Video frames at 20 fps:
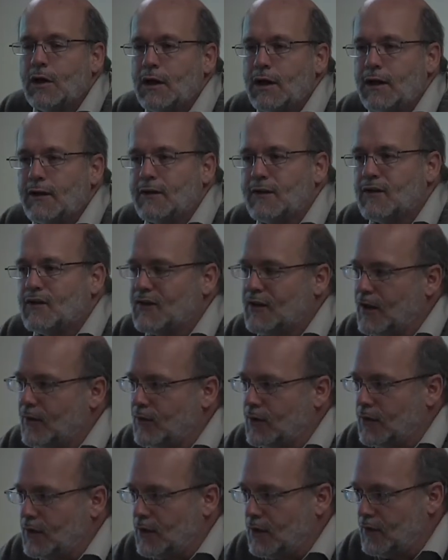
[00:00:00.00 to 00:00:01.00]
in the
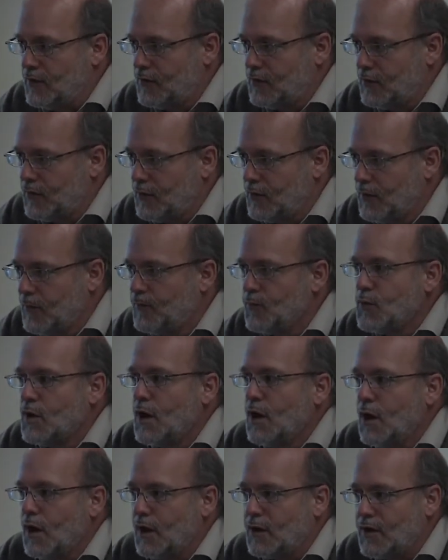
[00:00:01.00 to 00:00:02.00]
70s,
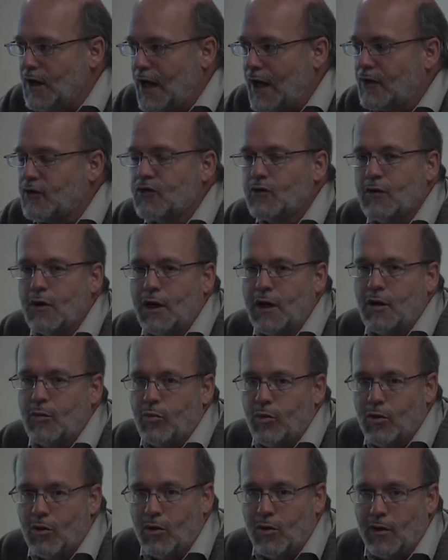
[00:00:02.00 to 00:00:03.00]
a tax credit
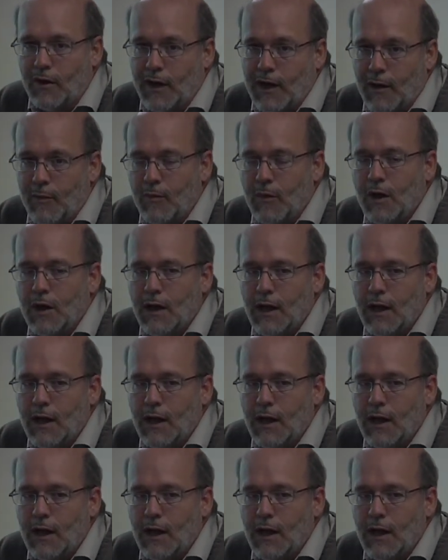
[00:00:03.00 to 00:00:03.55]
program,